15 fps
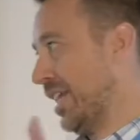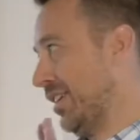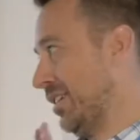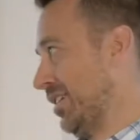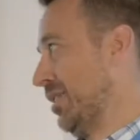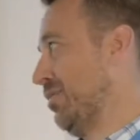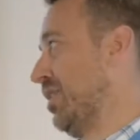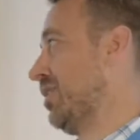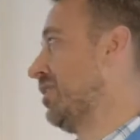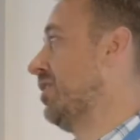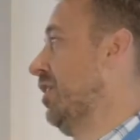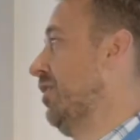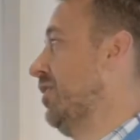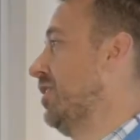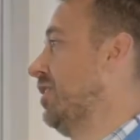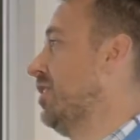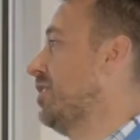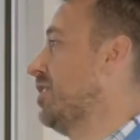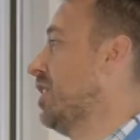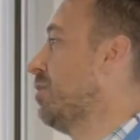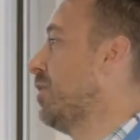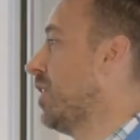that is skimming the surface.
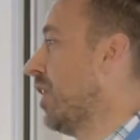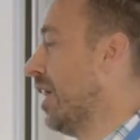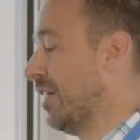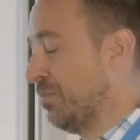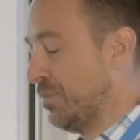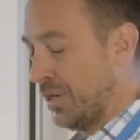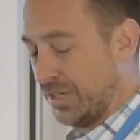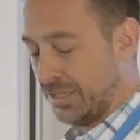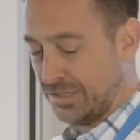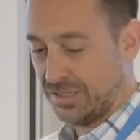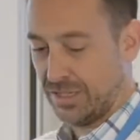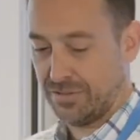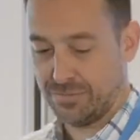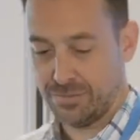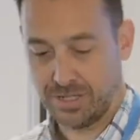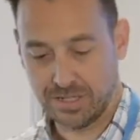It's tip of the iceberg stuff,